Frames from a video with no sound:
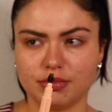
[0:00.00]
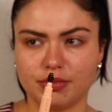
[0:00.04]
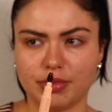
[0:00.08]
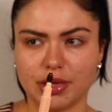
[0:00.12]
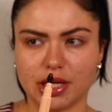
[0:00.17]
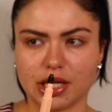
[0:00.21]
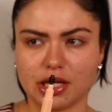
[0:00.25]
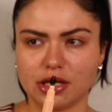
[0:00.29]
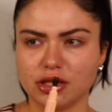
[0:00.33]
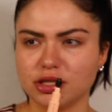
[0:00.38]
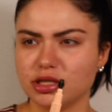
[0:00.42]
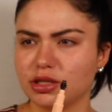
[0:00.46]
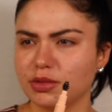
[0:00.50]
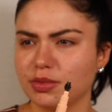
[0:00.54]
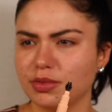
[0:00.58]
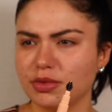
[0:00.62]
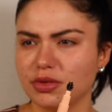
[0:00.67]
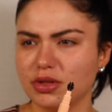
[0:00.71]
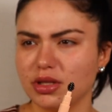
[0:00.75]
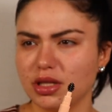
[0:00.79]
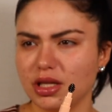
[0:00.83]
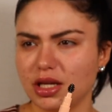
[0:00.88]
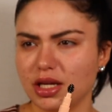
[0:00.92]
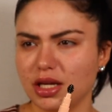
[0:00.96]
bigger
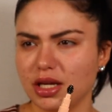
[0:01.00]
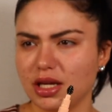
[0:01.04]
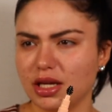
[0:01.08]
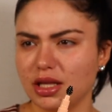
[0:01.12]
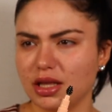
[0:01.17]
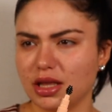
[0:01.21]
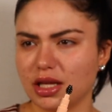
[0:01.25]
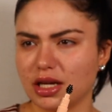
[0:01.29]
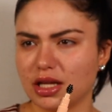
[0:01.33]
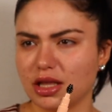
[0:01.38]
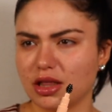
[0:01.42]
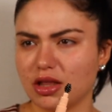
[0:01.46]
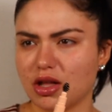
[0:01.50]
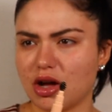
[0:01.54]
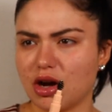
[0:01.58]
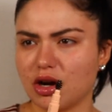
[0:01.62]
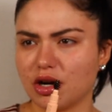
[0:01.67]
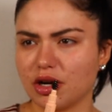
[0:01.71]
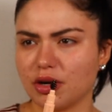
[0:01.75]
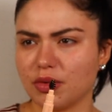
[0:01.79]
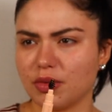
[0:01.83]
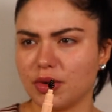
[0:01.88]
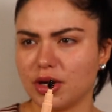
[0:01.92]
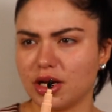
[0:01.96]
spoolie, like a
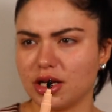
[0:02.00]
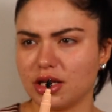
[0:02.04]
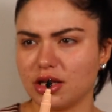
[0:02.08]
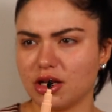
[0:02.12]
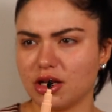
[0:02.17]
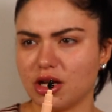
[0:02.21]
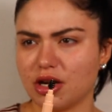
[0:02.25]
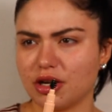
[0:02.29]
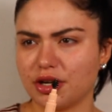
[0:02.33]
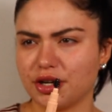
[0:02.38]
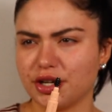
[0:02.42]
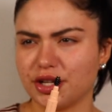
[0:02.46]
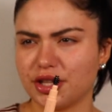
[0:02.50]
longer one, longer,